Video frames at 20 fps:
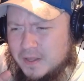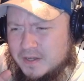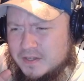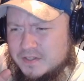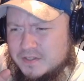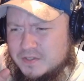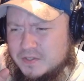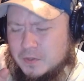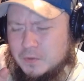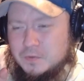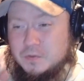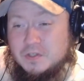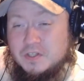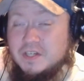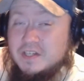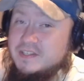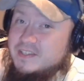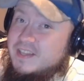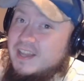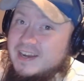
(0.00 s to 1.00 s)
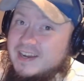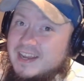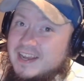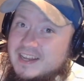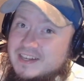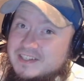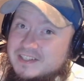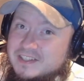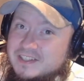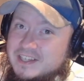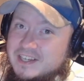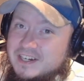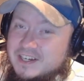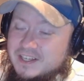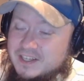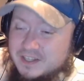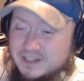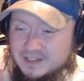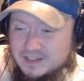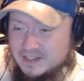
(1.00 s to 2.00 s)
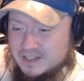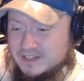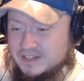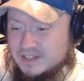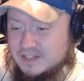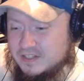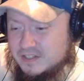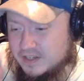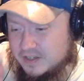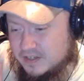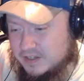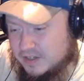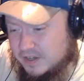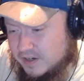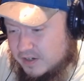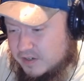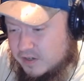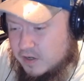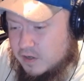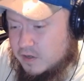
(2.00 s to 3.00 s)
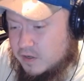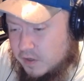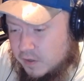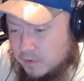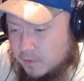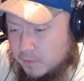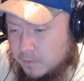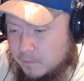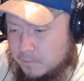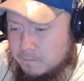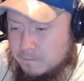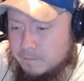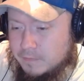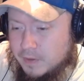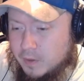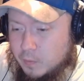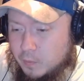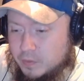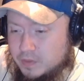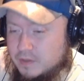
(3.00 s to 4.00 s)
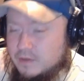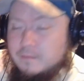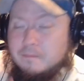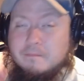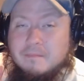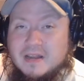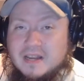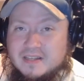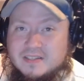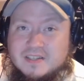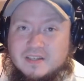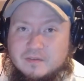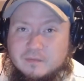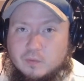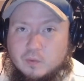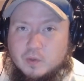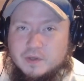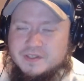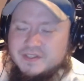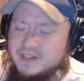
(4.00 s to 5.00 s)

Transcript: so just like Angelina, this is a younger girl with an amazing voice.